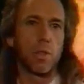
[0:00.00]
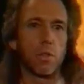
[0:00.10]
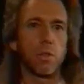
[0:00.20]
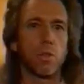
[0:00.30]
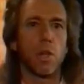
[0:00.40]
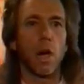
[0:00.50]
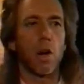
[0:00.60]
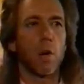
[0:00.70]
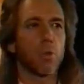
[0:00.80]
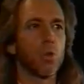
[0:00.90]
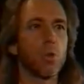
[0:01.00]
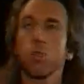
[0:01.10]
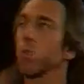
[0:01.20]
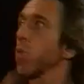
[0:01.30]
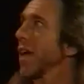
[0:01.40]
This is our opportunity
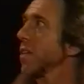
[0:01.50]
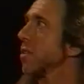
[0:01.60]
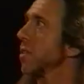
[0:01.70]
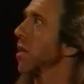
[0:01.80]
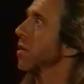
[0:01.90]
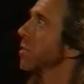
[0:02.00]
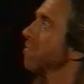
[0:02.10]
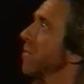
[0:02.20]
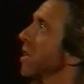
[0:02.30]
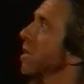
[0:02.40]
to reconcile.